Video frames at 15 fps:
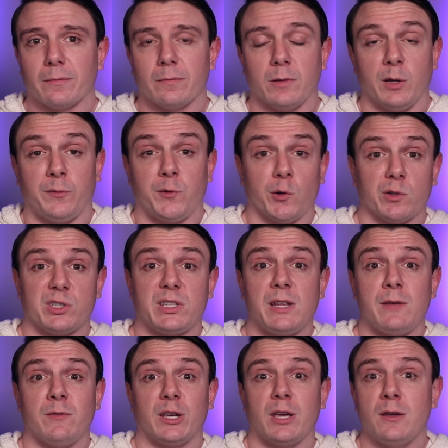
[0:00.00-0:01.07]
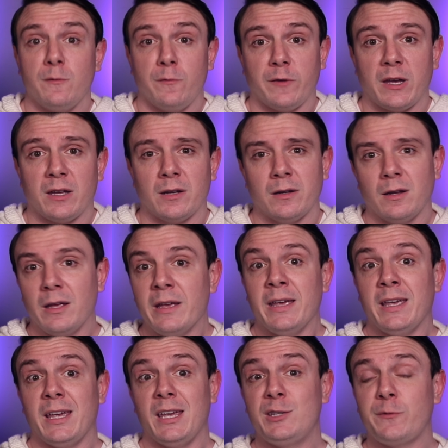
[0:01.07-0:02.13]
If you're a Stephen King fan,
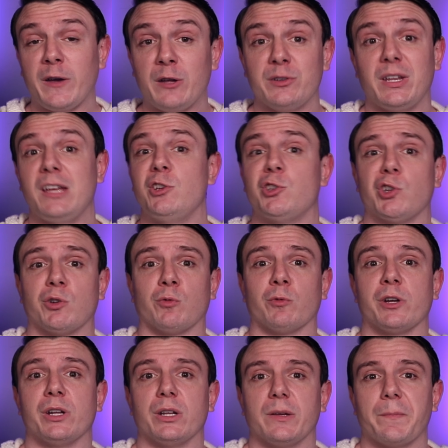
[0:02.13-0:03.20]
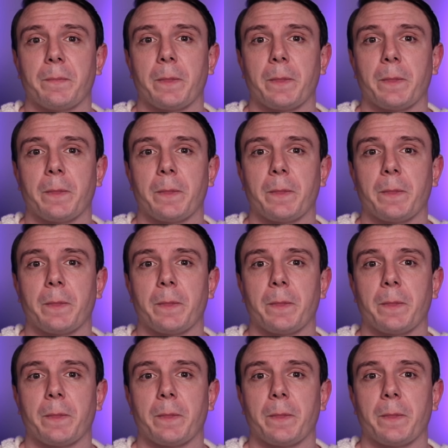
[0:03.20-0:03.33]
it's foundational reading.